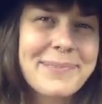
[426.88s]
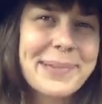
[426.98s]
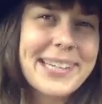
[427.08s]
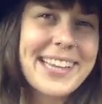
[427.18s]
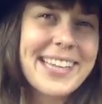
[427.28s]

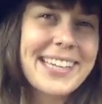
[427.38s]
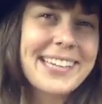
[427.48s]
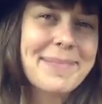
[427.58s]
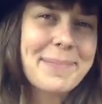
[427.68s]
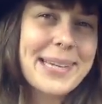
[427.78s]
Breathe
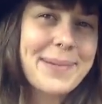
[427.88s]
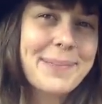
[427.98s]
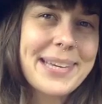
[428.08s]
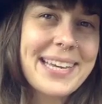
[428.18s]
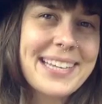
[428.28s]
in and be at
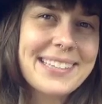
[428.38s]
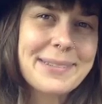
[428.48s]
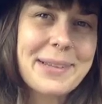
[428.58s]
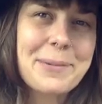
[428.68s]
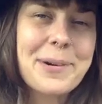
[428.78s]
peace
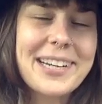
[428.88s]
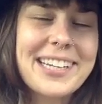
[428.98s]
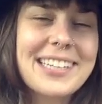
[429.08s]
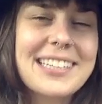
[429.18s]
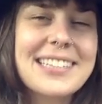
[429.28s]
with what
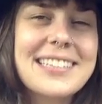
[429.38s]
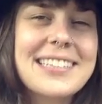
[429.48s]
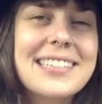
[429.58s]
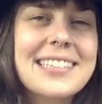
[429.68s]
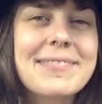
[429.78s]

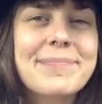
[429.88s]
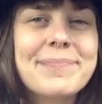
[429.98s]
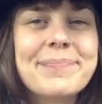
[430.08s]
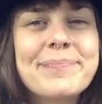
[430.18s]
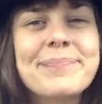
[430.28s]
is.
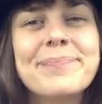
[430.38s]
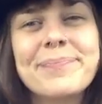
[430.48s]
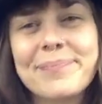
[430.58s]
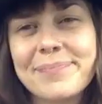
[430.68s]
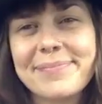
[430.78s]

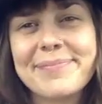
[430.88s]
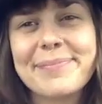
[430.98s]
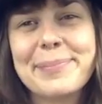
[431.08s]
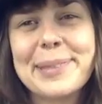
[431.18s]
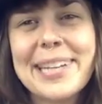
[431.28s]

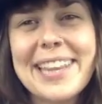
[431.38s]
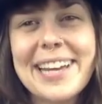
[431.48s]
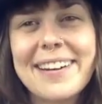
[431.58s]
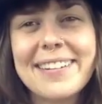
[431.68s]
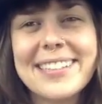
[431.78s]
Breathe
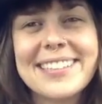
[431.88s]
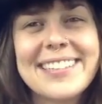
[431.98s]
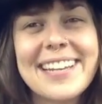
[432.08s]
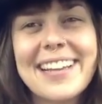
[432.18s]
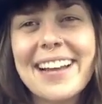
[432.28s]
out and
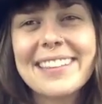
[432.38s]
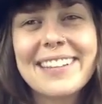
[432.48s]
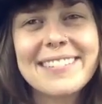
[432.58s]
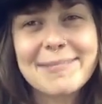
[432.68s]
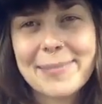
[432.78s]
say, I
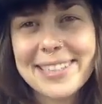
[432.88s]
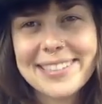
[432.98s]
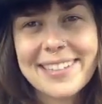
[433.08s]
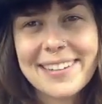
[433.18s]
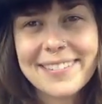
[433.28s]
love
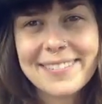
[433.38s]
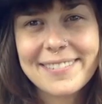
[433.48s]
myself.